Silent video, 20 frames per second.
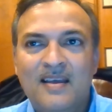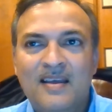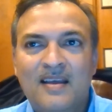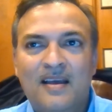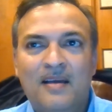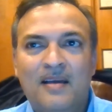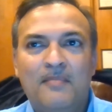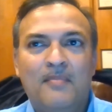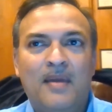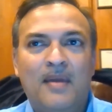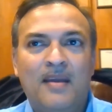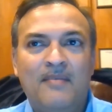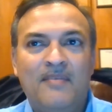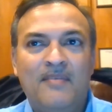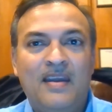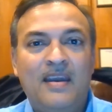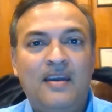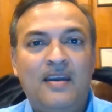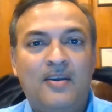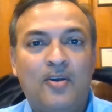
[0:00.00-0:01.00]
by
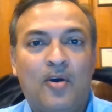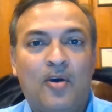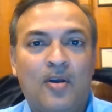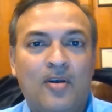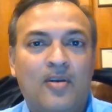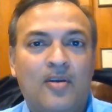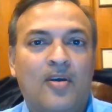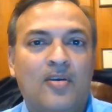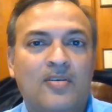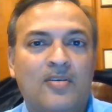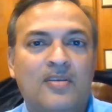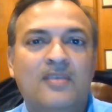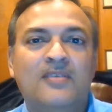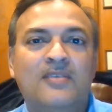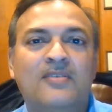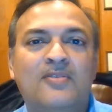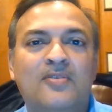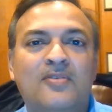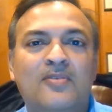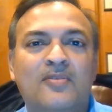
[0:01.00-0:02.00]
very tall
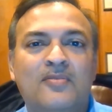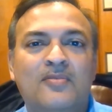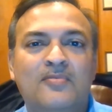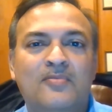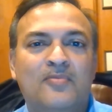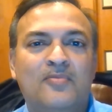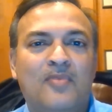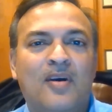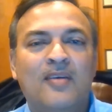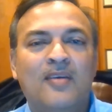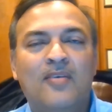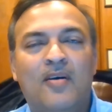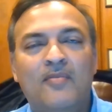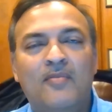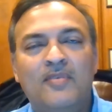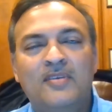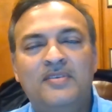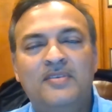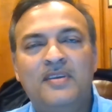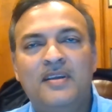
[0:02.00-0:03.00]
doctors. So one
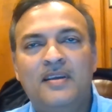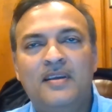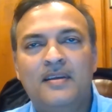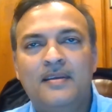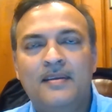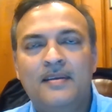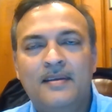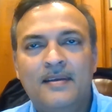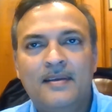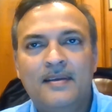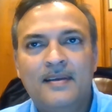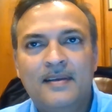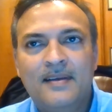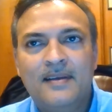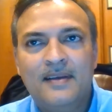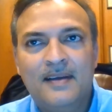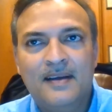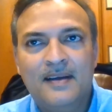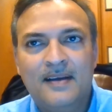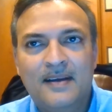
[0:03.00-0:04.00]
obviously
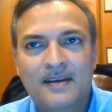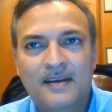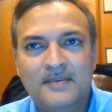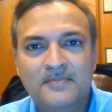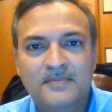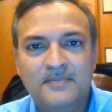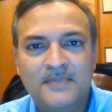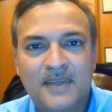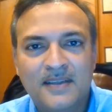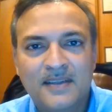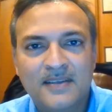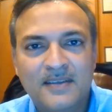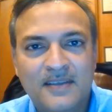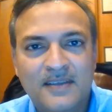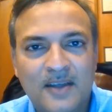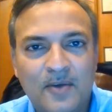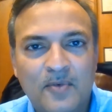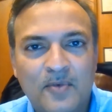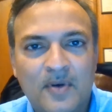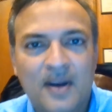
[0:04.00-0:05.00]
doesn't
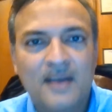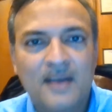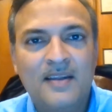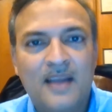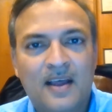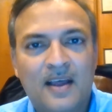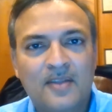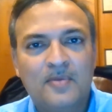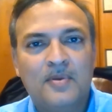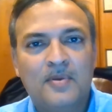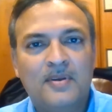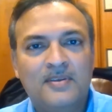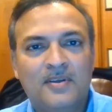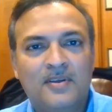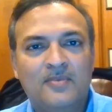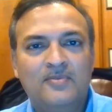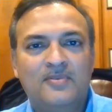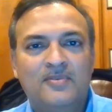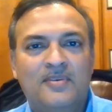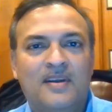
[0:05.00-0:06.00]
sound right, the other one
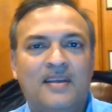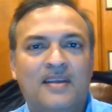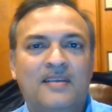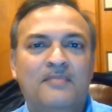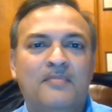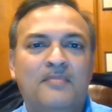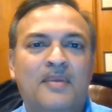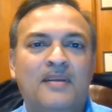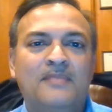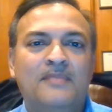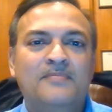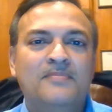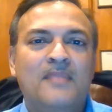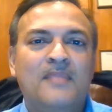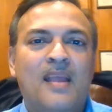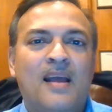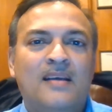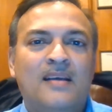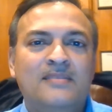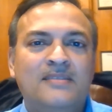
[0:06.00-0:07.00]
sounds right. But
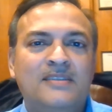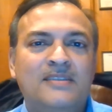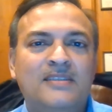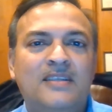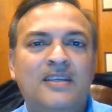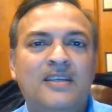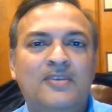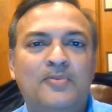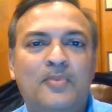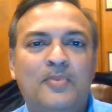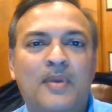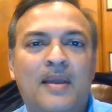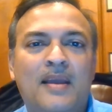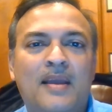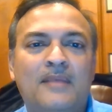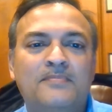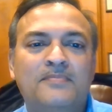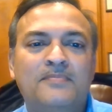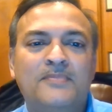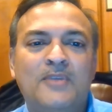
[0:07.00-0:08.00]
this is
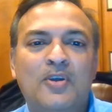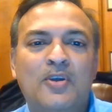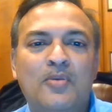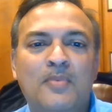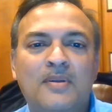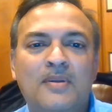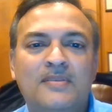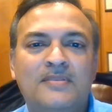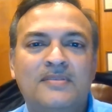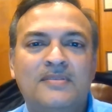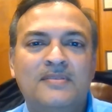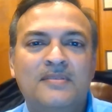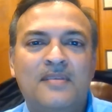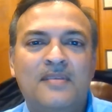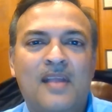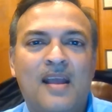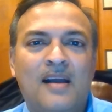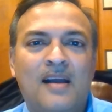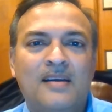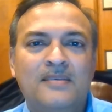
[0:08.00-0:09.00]
where humans
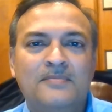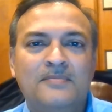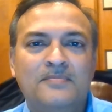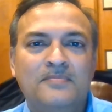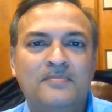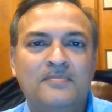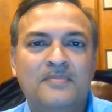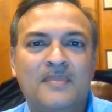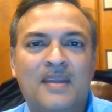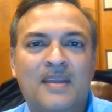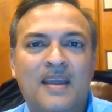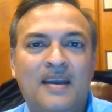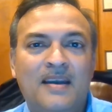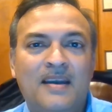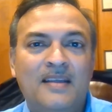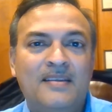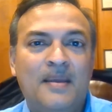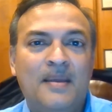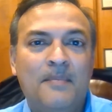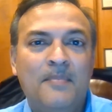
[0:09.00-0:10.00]
can
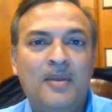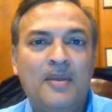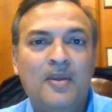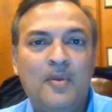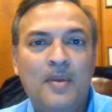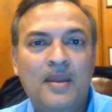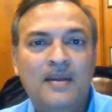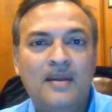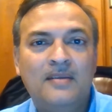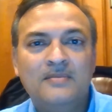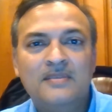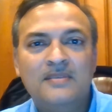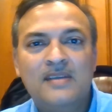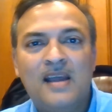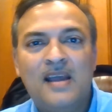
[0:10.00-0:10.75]
disambiguate,